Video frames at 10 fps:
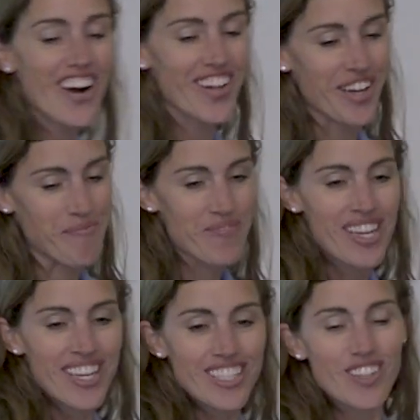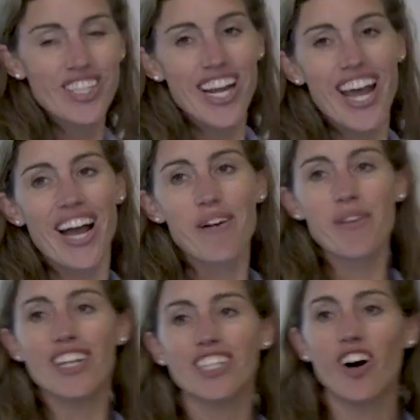early. So today I'm
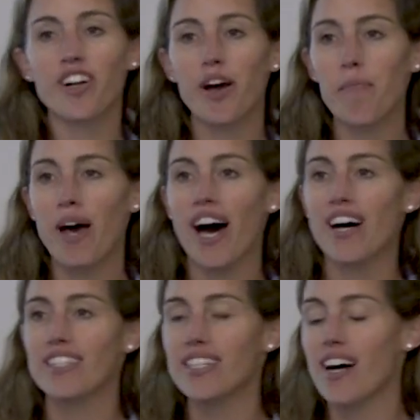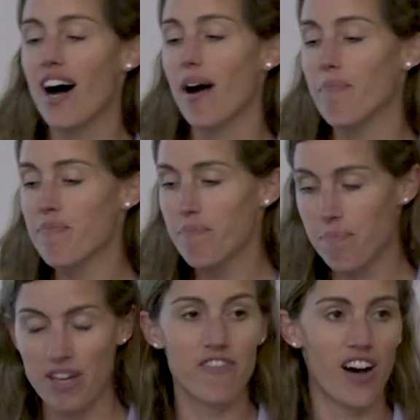going to talk about
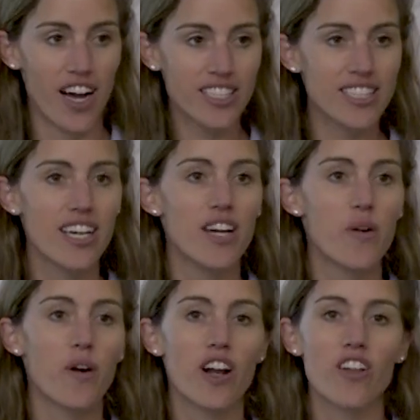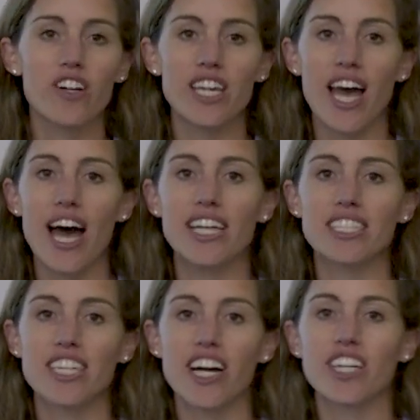PFAS. We're going to look at
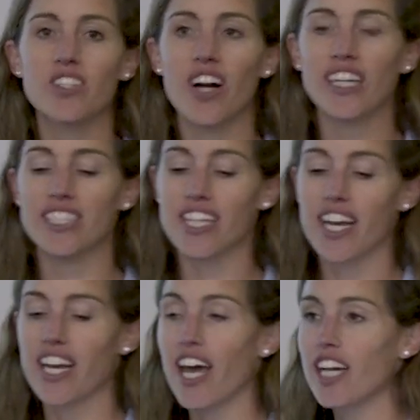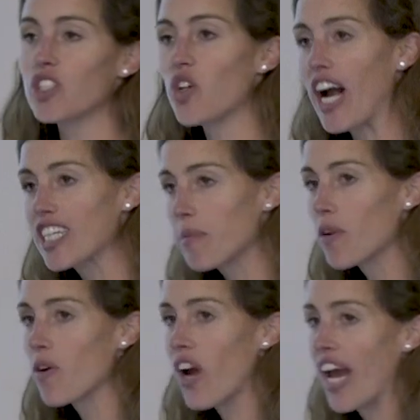characterizing
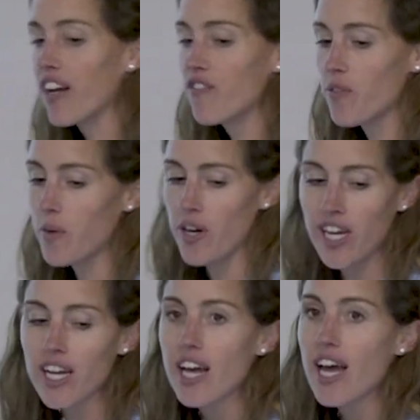extractable organic fluorine